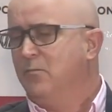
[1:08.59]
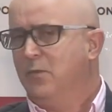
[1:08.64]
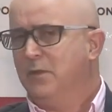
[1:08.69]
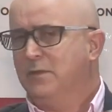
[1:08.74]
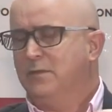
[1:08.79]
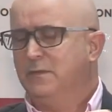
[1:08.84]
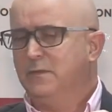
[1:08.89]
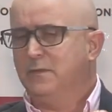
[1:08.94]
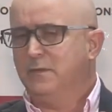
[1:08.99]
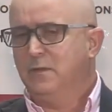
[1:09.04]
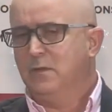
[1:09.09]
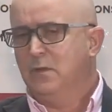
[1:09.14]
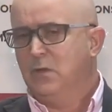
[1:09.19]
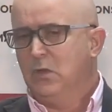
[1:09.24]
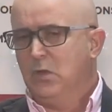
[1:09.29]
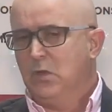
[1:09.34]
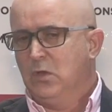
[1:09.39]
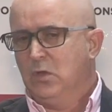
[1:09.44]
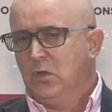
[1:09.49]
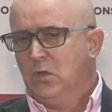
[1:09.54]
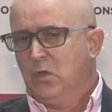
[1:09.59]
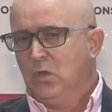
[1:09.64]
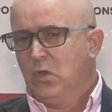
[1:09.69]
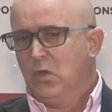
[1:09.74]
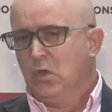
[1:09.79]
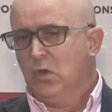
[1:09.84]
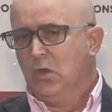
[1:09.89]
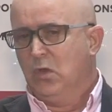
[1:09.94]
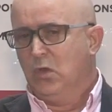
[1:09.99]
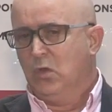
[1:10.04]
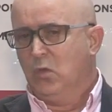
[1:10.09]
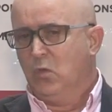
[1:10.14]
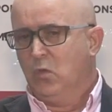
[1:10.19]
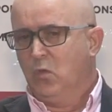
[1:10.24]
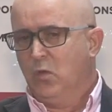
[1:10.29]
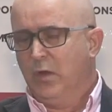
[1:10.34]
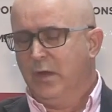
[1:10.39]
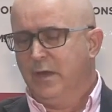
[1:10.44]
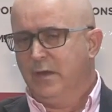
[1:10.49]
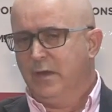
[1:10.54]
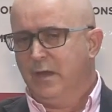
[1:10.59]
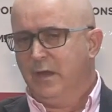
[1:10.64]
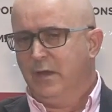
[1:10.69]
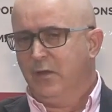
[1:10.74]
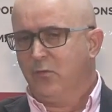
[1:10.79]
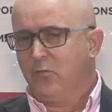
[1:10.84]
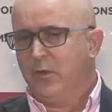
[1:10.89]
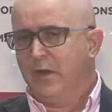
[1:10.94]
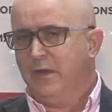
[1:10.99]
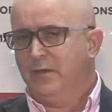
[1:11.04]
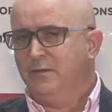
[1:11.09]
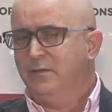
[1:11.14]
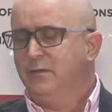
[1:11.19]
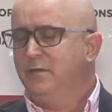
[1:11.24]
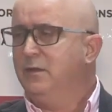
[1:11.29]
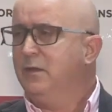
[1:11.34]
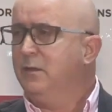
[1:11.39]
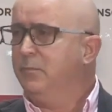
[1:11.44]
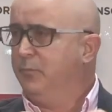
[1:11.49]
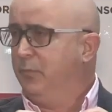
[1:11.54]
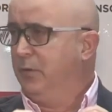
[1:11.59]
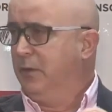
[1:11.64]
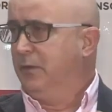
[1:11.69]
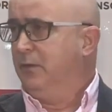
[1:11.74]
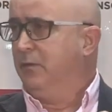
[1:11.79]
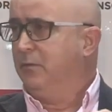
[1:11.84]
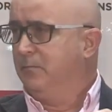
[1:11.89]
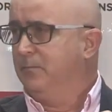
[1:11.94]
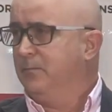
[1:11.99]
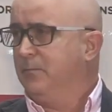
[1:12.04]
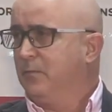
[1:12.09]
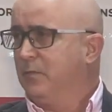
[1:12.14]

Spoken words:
But when I read deeply,